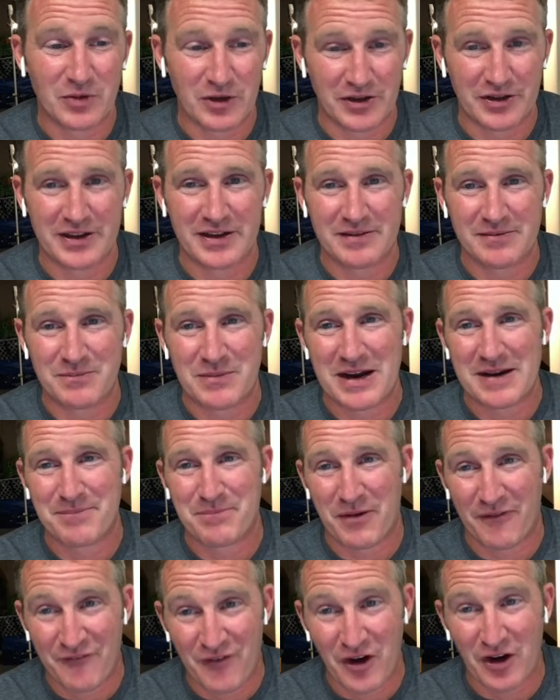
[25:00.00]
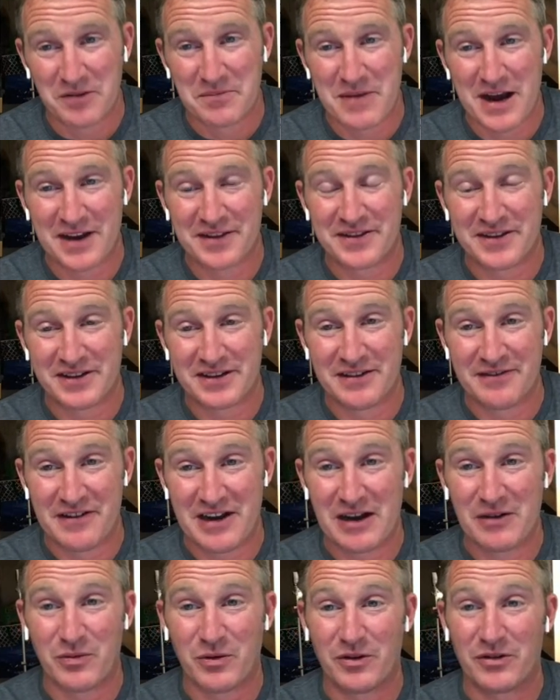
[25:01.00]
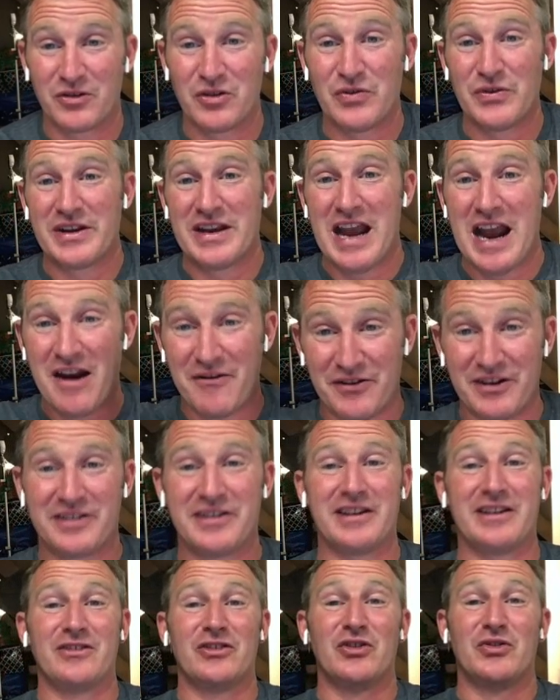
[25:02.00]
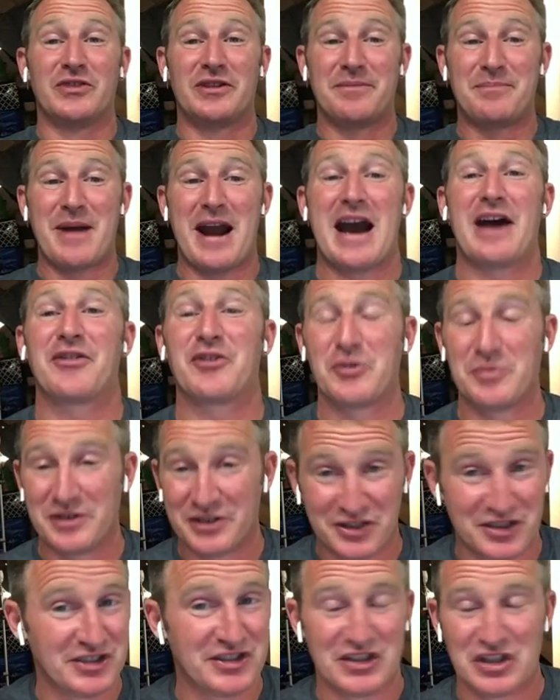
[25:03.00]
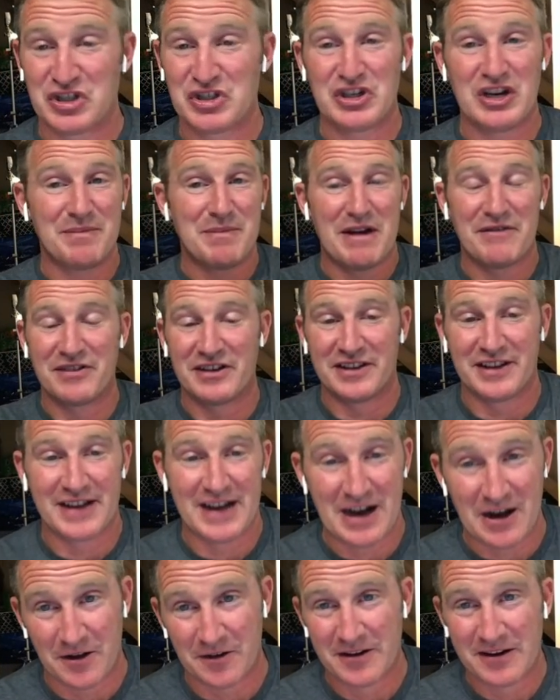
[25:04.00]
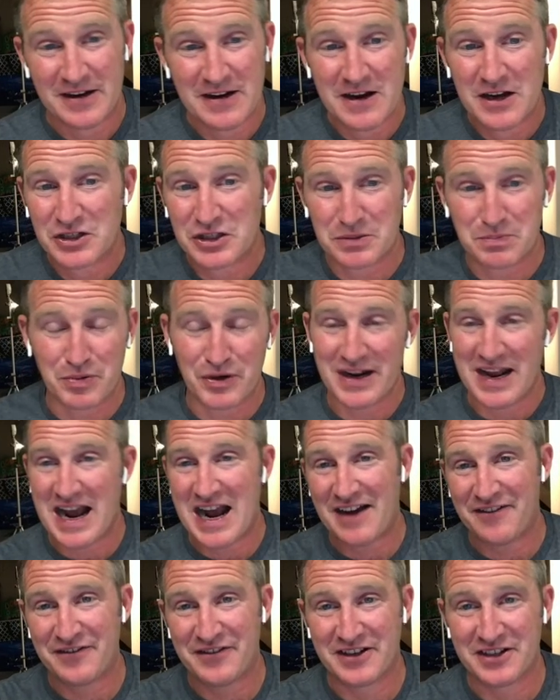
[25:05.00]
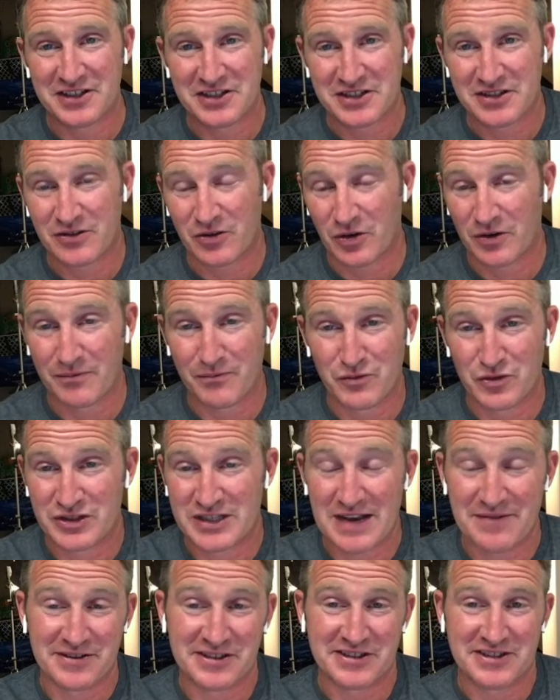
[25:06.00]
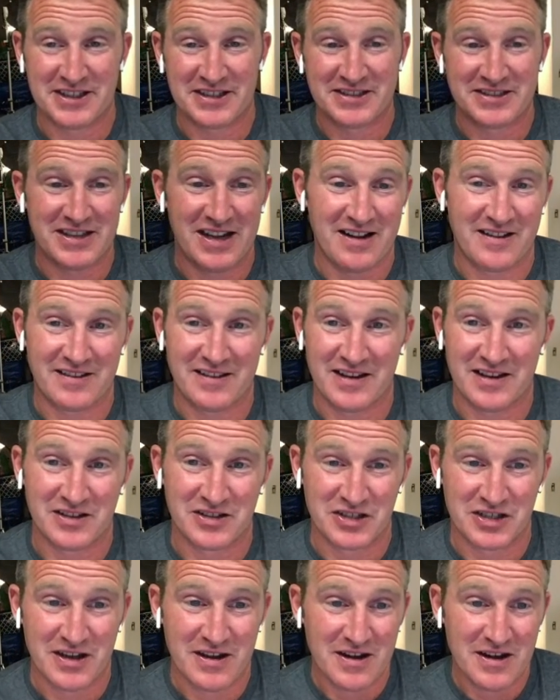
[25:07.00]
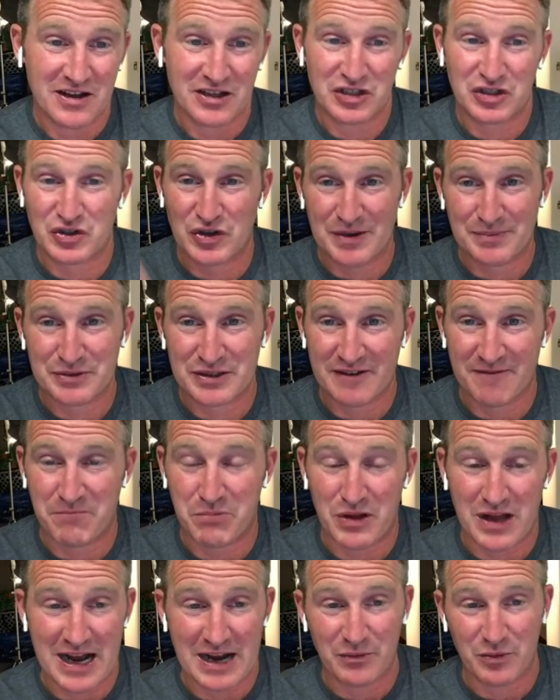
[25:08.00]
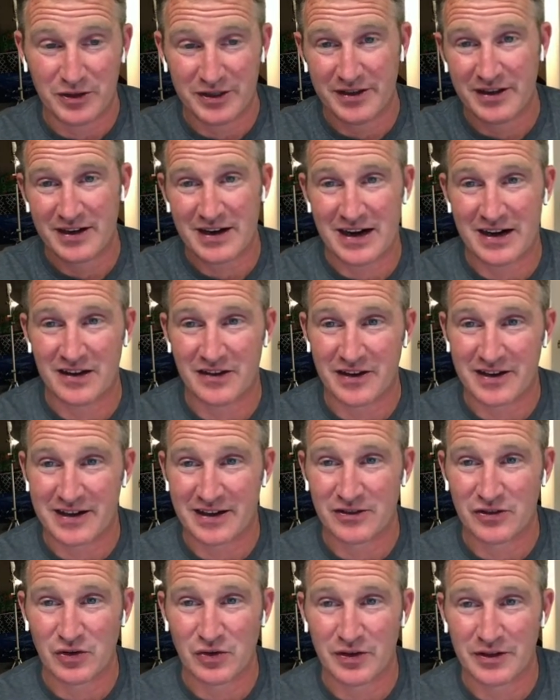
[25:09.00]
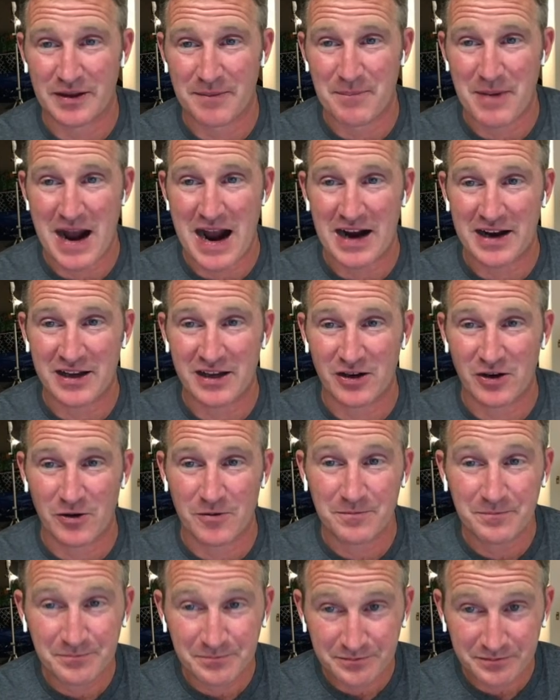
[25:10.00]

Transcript: really my preferred method if I were doing everything new in the bathroom is just to shim everything out. Just put half inch or 7 16th inch strips of plywood, kind of like I do on the back here,